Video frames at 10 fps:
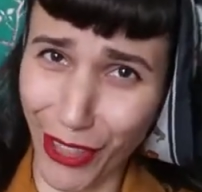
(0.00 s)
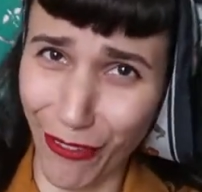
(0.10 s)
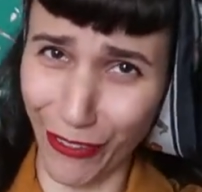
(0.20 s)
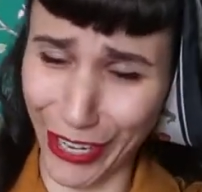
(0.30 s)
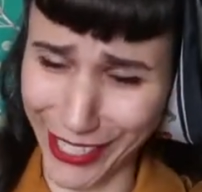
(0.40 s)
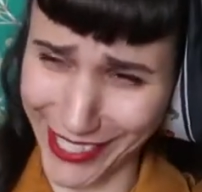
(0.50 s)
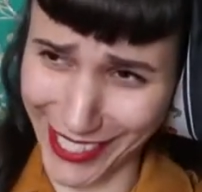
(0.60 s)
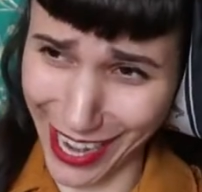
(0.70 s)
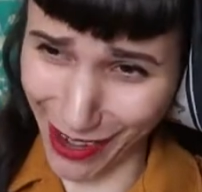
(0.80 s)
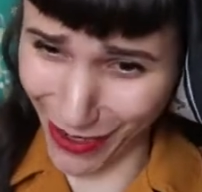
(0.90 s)
the first
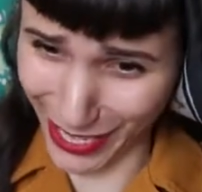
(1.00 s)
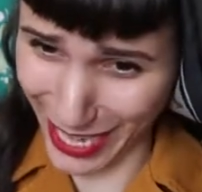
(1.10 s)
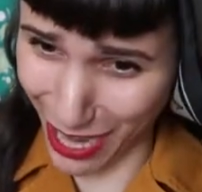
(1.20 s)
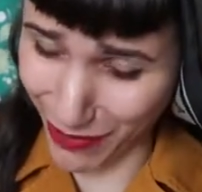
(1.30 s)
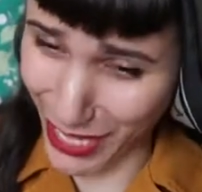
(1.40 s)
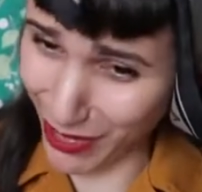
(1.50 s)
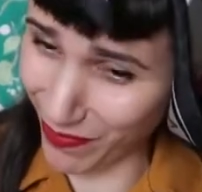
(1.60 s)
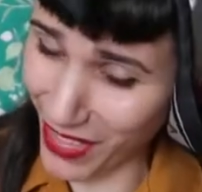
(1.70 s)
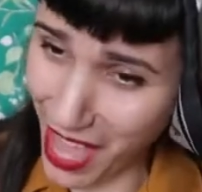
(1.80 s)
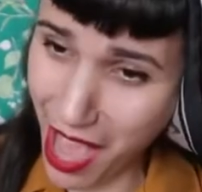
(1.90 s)
time on
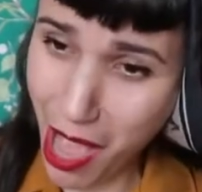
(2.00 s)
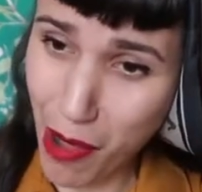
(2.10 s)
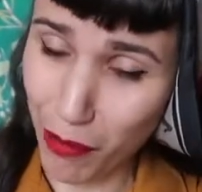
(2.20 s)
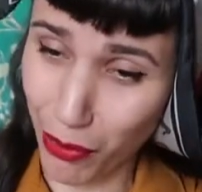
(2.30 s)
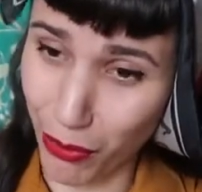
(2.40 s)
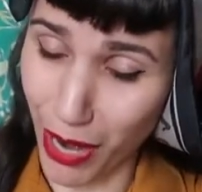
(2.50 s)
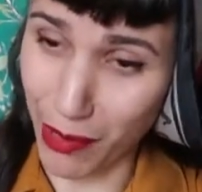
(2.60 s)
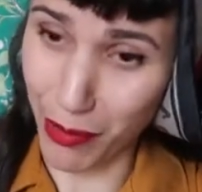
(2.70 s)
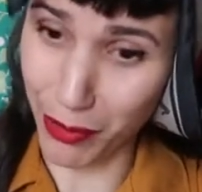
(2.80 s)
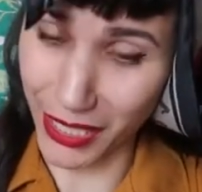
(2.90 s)
camera?
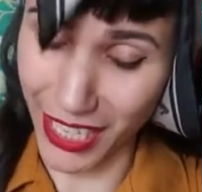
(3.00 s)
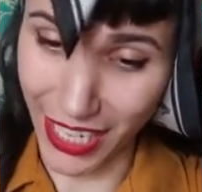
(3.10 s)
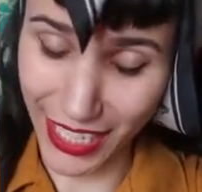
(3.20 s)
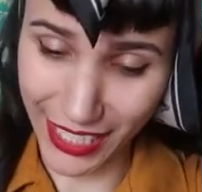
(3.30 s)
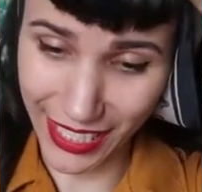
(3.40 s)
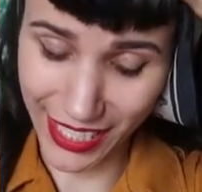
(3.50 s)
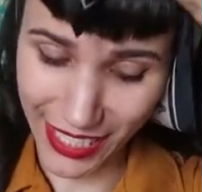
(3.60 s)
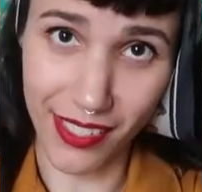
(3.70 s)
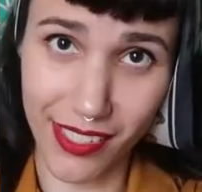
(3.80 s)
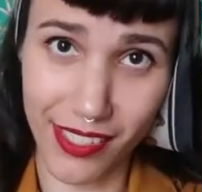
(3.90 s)
Probably not.
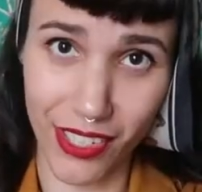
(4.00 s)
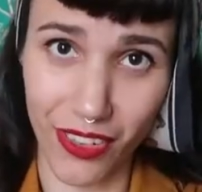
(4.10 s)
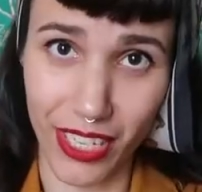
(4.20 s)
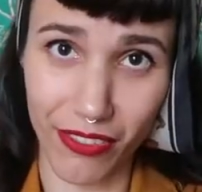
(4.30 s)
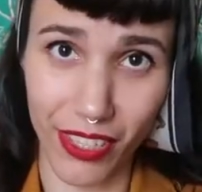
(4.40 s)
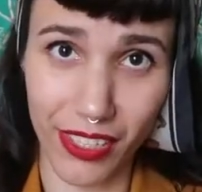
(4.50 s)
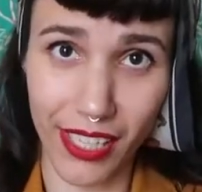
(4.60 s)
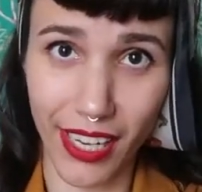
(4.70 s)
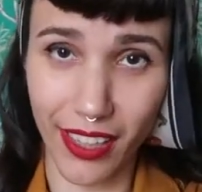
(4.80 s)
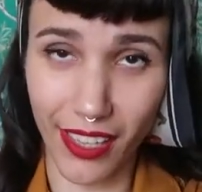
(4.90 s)
This is already
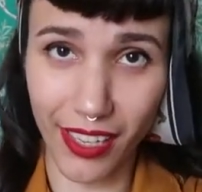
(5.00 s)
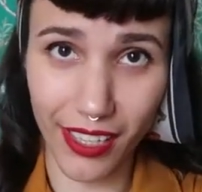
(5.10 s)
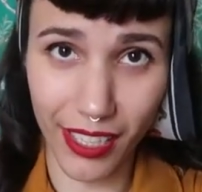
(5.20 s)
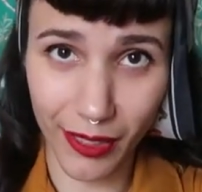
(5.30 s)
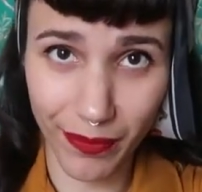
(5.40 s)
failing, I think.